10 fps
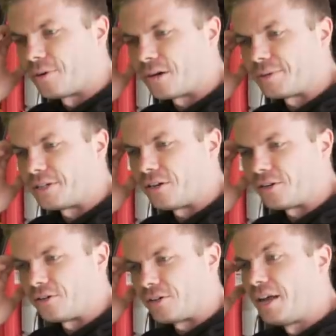might have been no
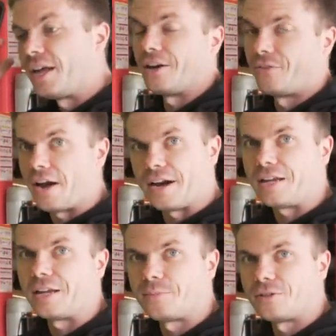good. It ran
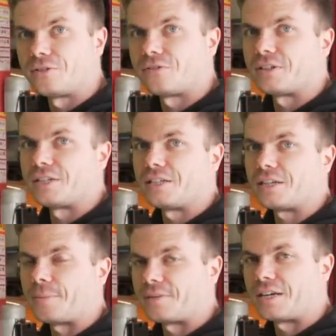again beautifully a
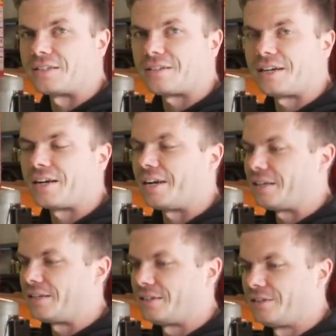couple of days later and
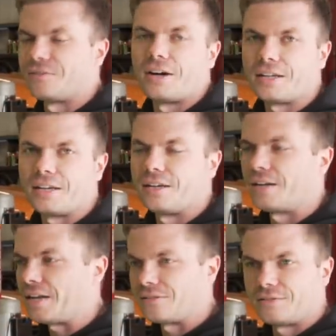then didn't run again
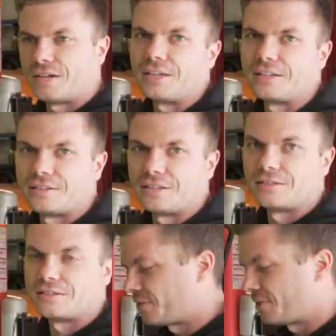and hasn't run again
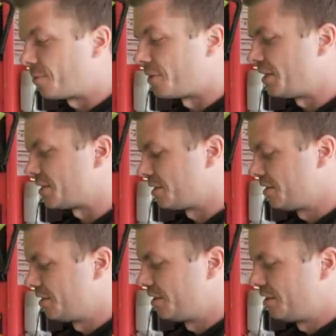since. For some
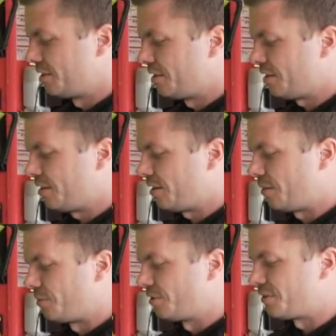reason,
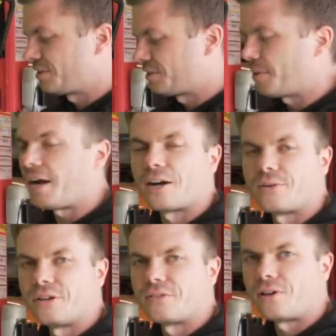I'm losing spark
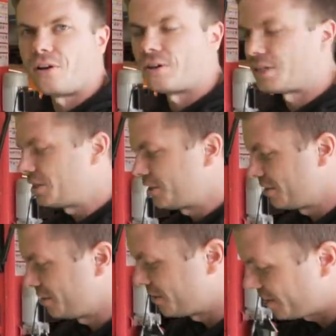whenever the Holley
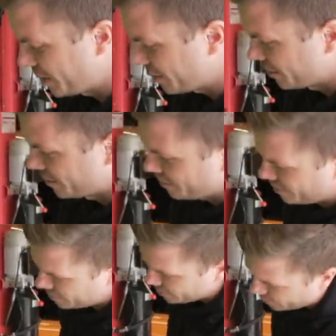is connected to